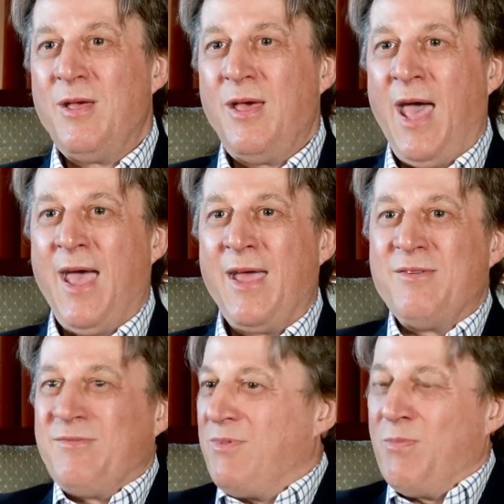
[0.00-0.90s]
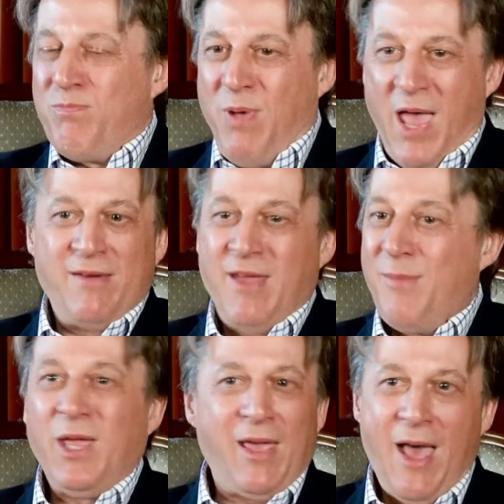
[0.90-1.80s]
And the
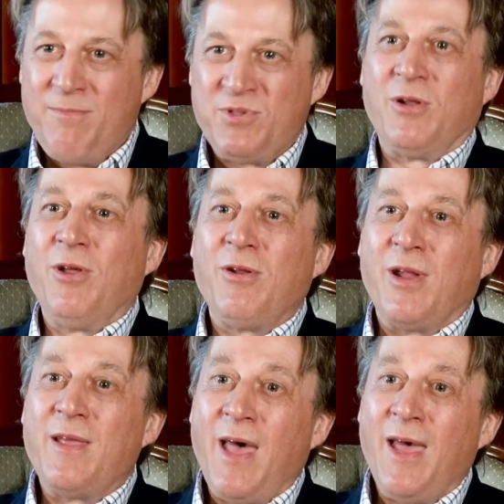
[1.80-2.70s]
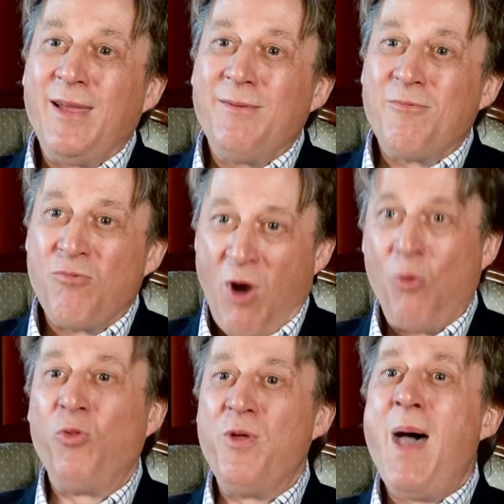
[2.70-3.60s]
pandemic, absolutely, they
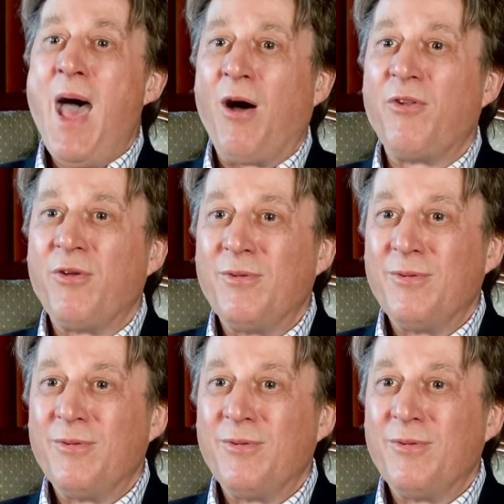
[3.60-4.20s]
rolled them out